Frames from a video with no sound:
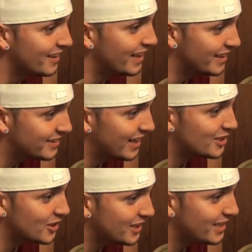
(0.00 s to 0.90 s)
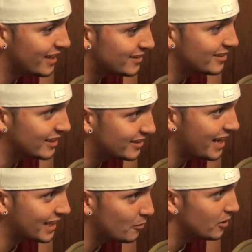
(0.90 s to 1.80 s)
That's actually yes. That's
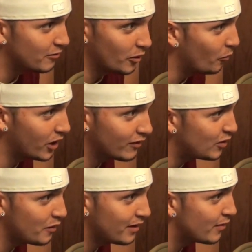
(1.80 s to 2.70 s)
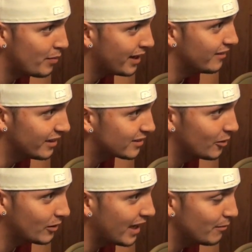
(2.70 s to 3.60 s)
exactly what they're for. Where have you even been this
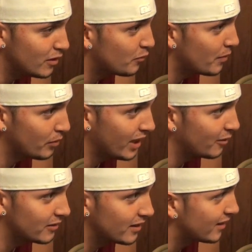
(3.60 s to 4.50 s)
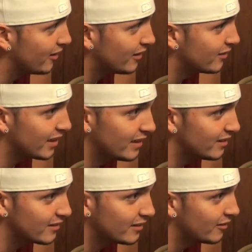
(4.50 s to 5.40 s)
whole game? You've been playing with us. I don't understand
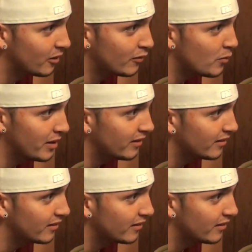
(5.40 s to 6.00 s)
this. Where have you been?